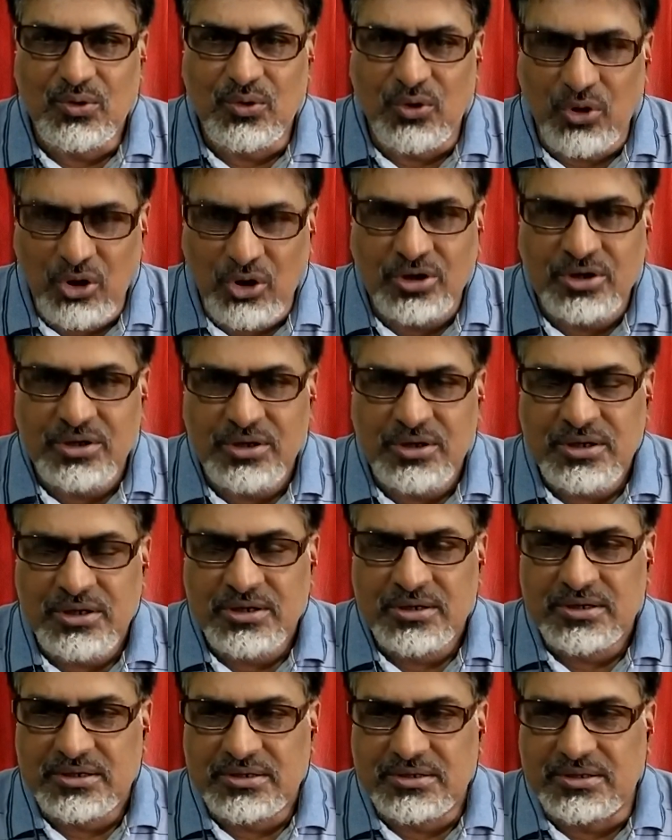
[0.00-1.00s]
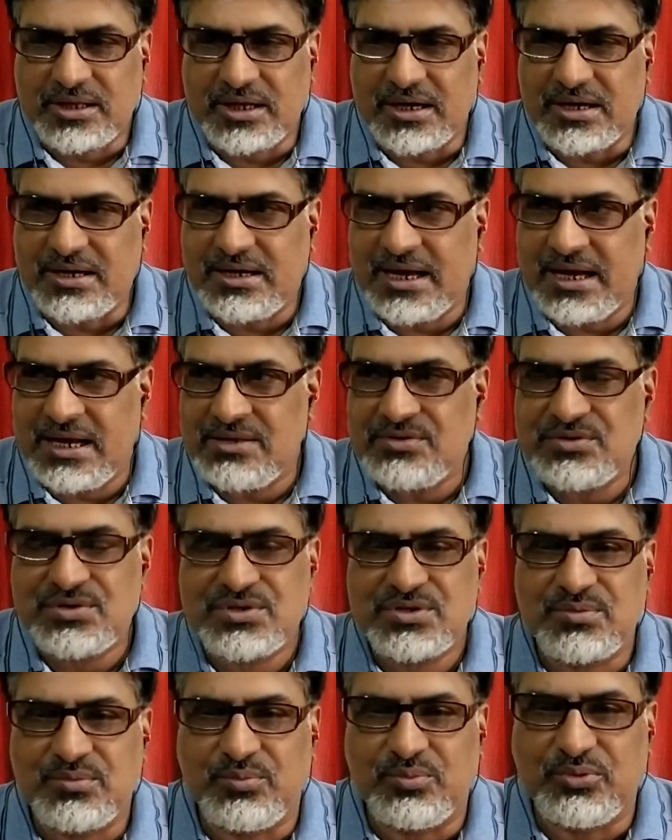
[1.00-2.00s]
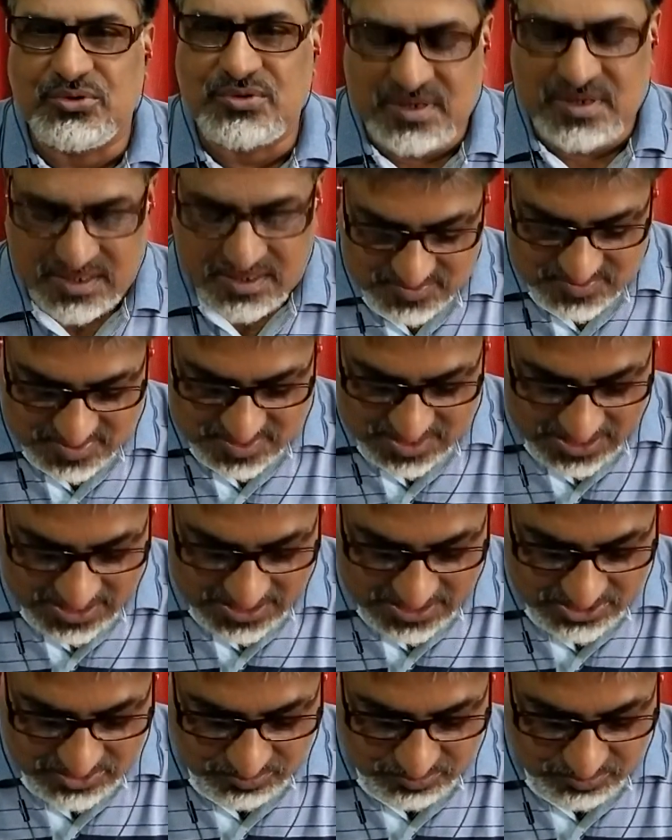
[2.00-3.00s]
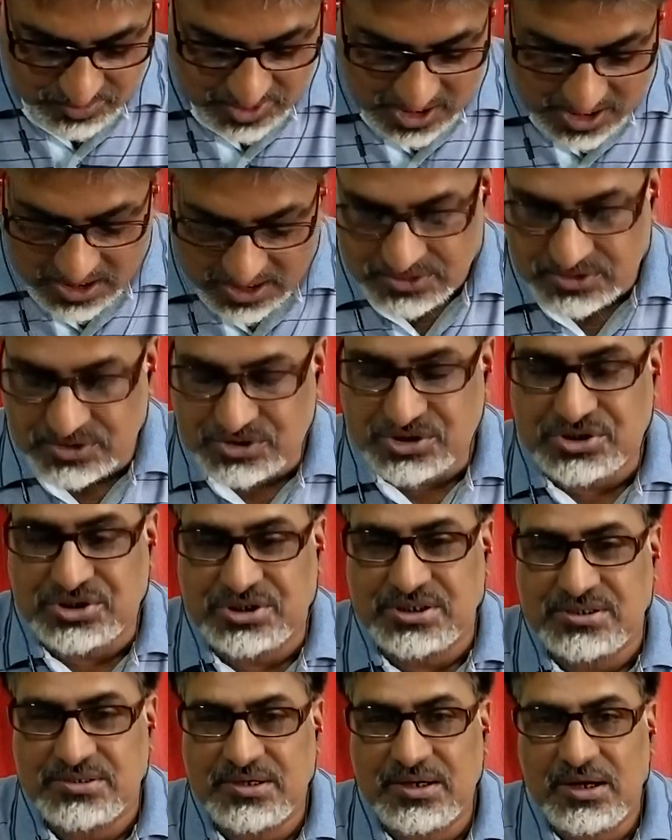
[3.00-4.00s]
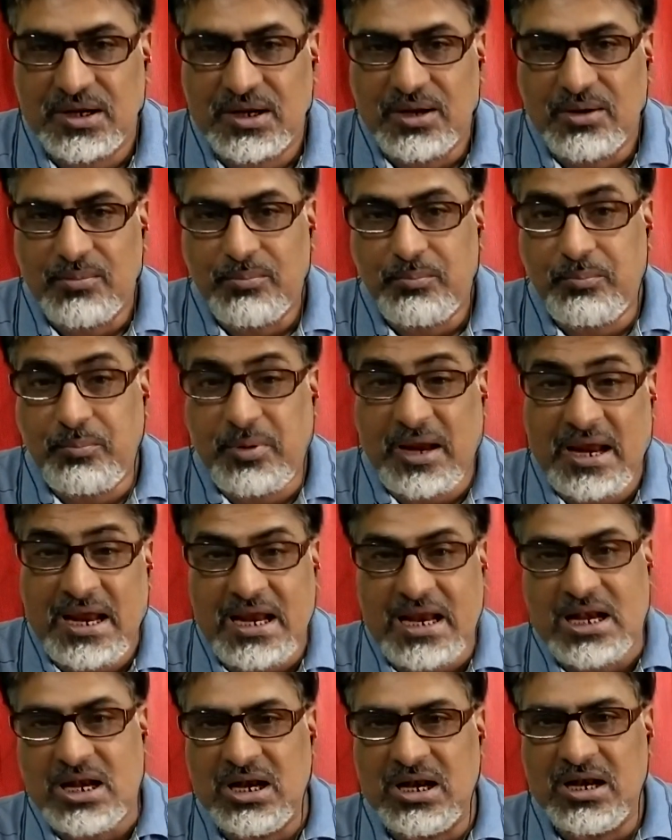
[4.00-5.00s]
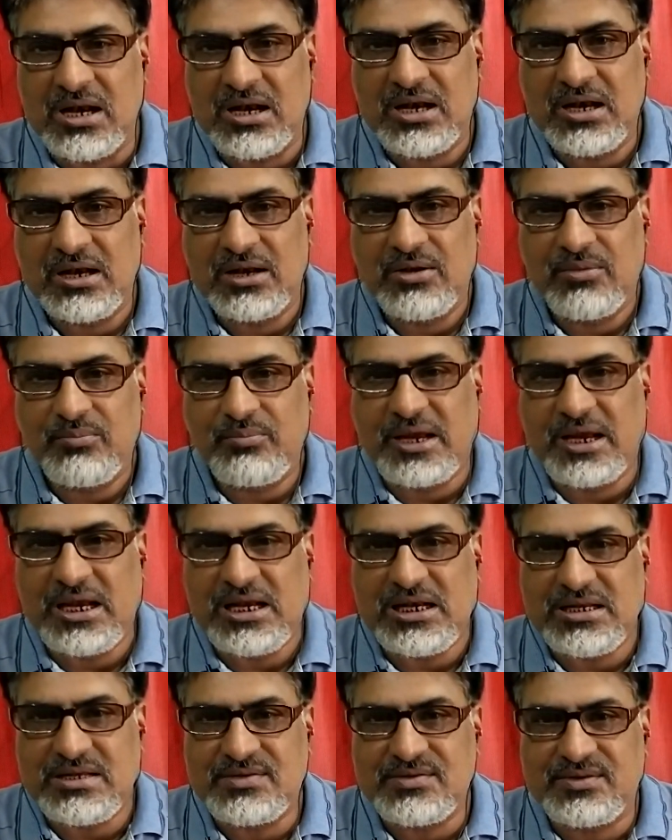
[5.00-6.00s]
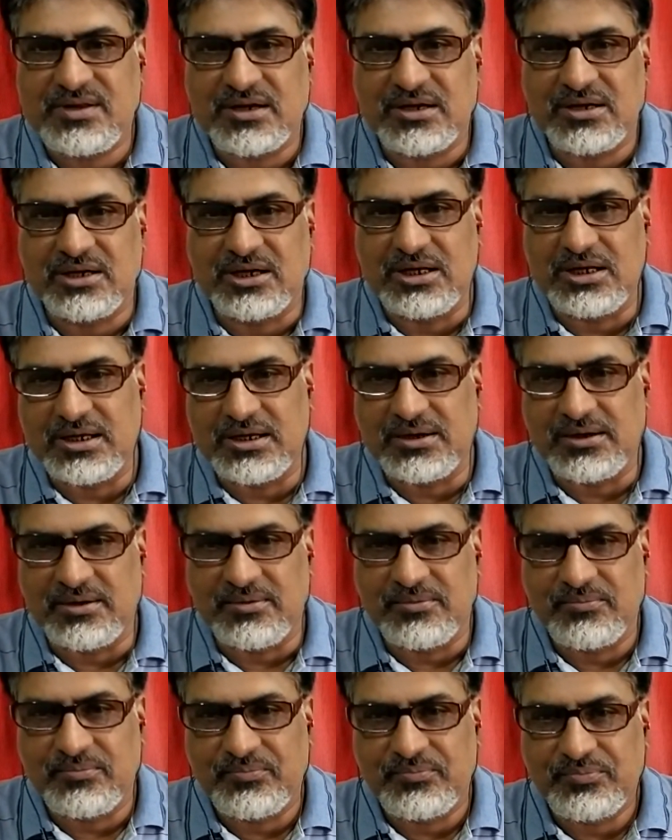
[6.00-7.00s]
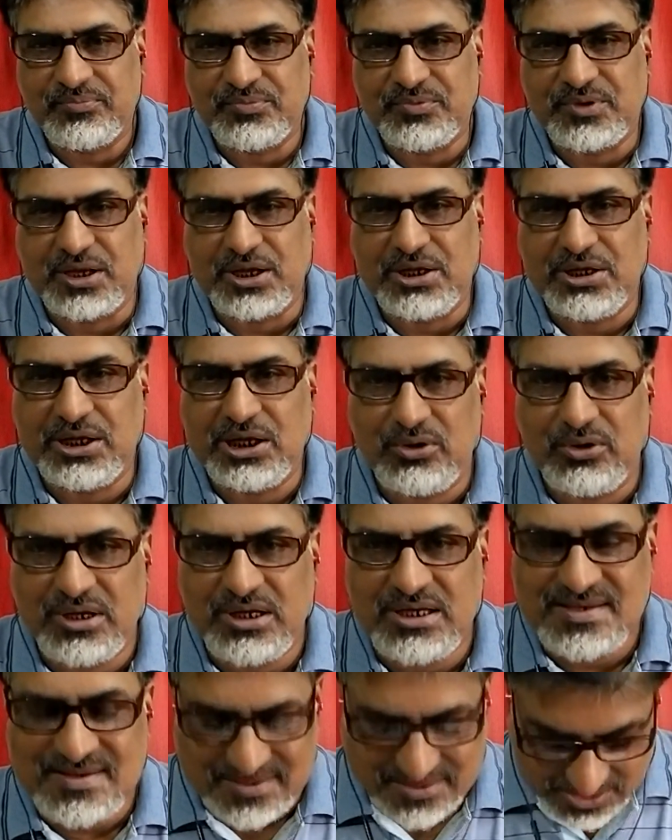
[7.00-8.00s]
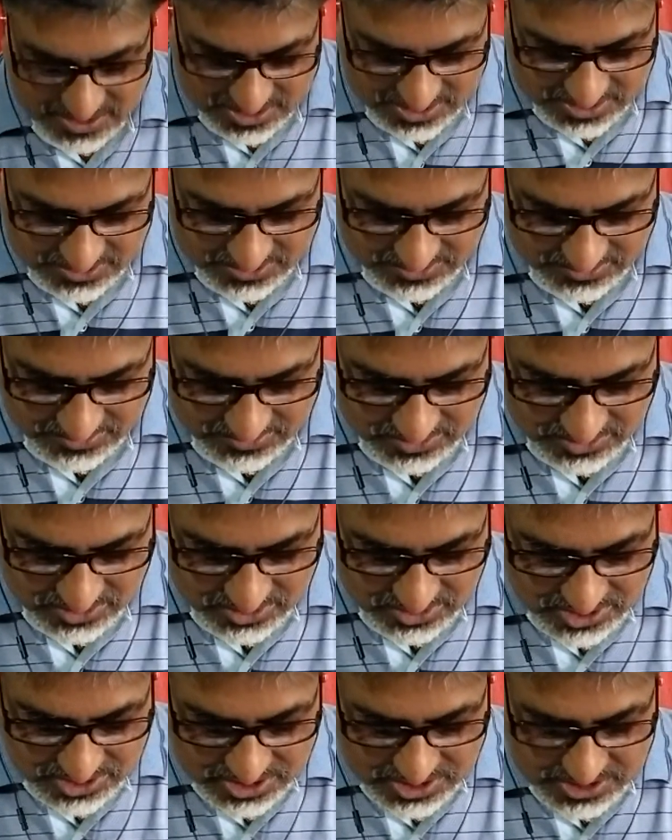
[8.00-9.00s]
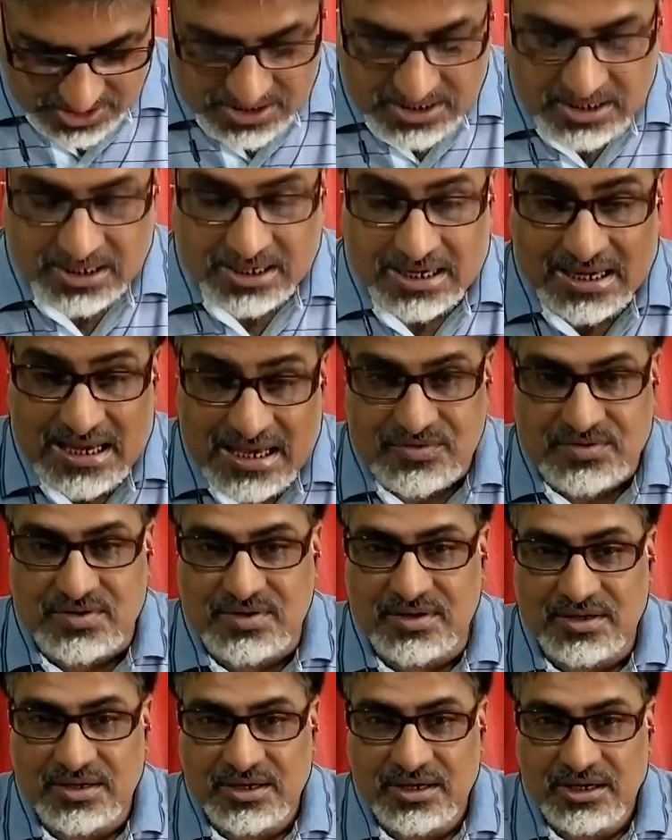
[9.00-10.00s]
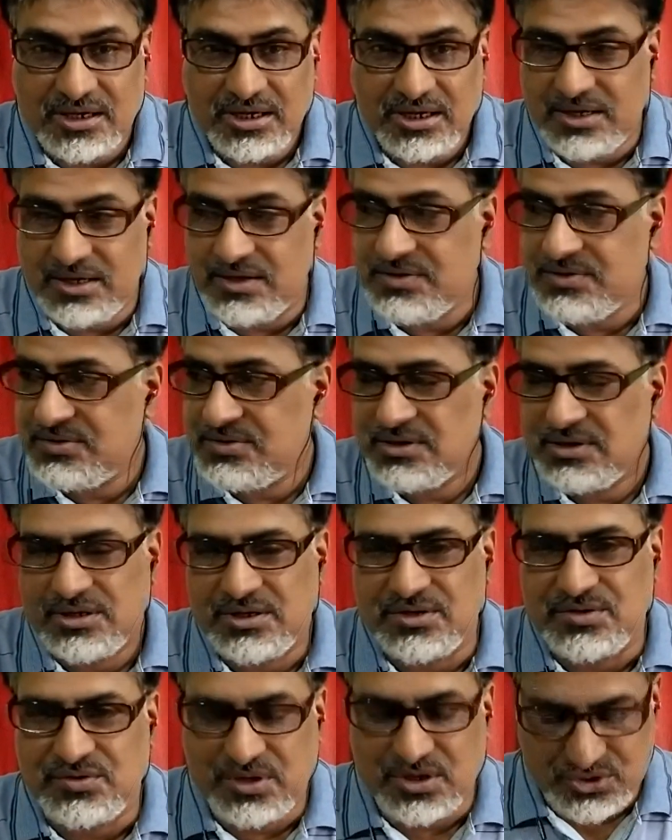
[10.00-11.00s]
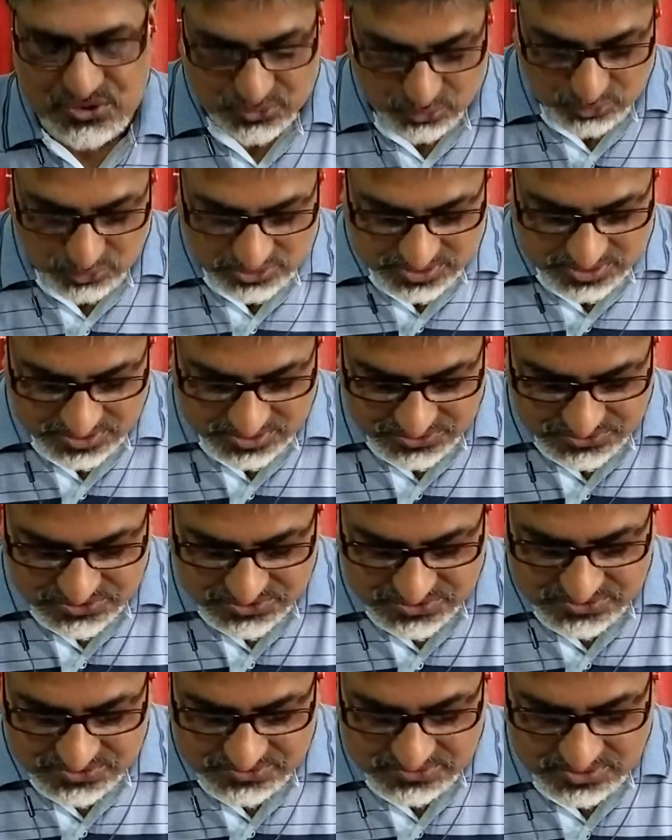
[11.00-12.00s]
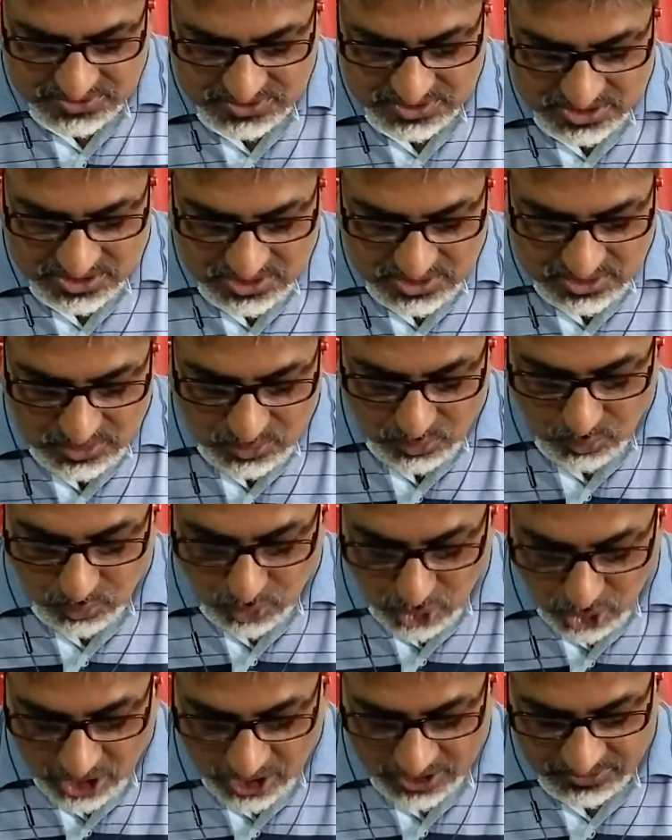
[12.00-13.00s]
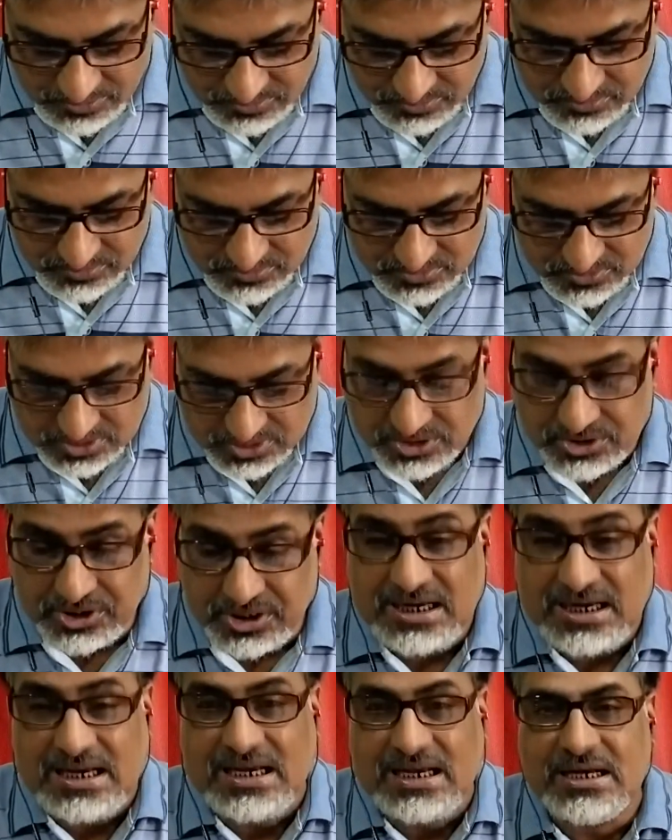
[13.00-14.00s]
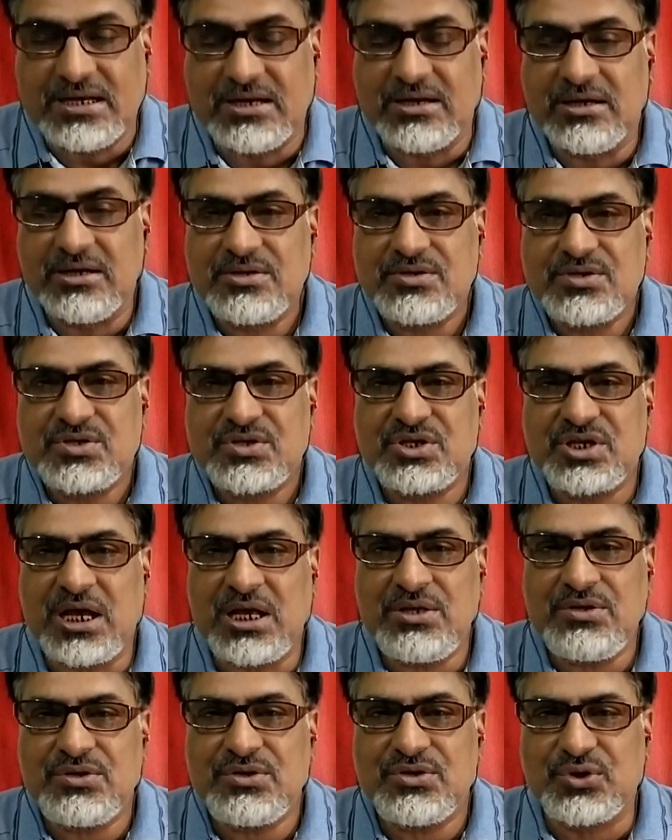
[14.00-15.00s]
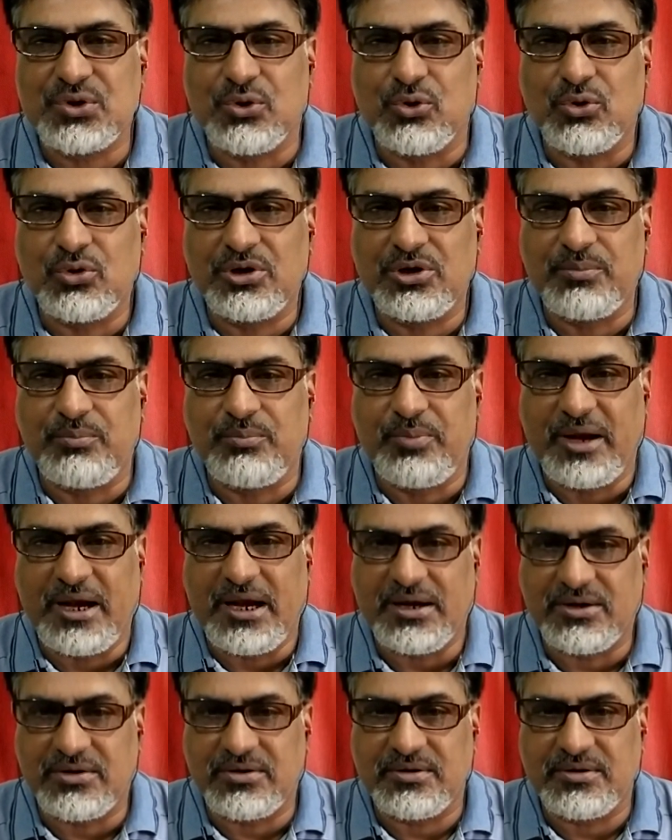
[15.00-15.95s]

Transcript: on the dense bushes and plants. Pale is the color, the yellowish color. In his is the soldier's. Warm, green, sun-soaked bed.